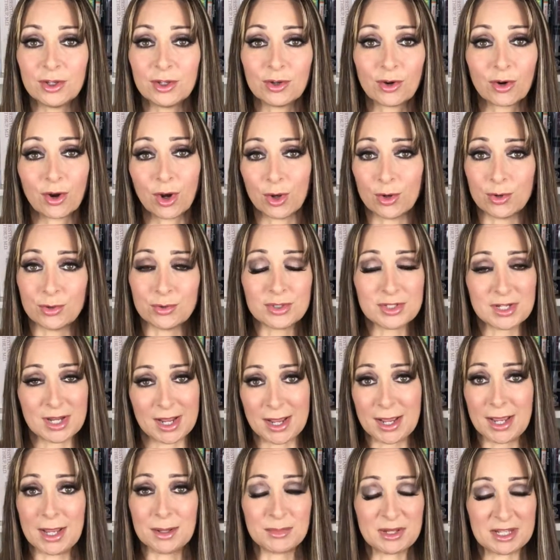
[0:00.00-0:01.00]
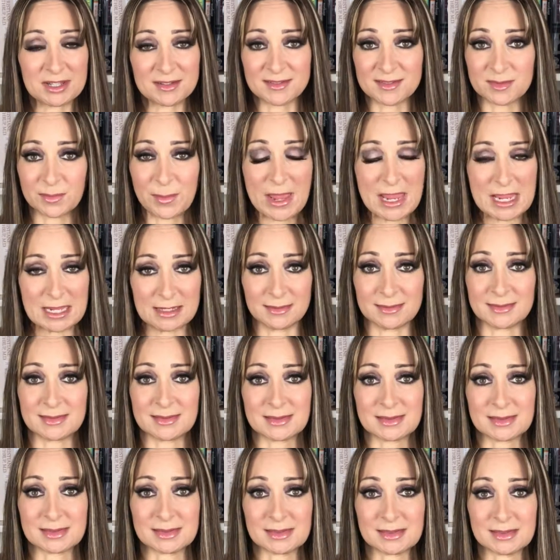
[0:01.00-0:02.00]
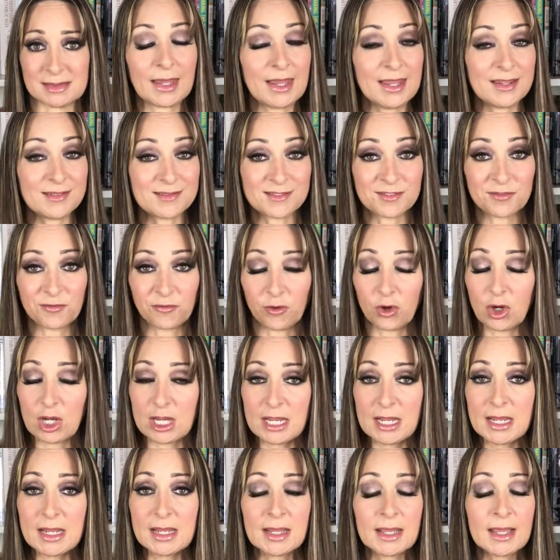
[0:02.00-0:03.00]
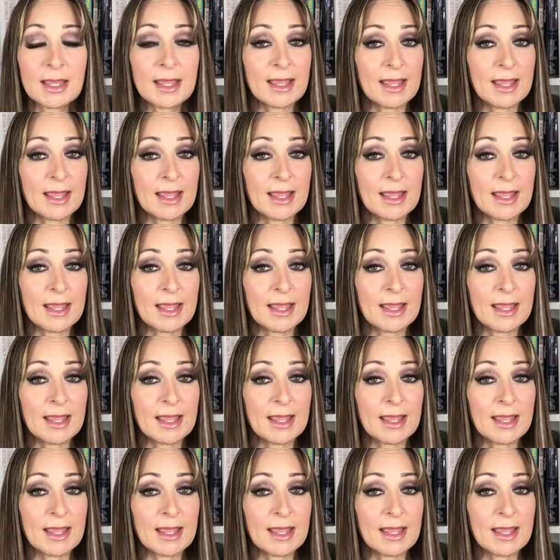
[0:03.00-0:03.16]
your own time and space. It's free.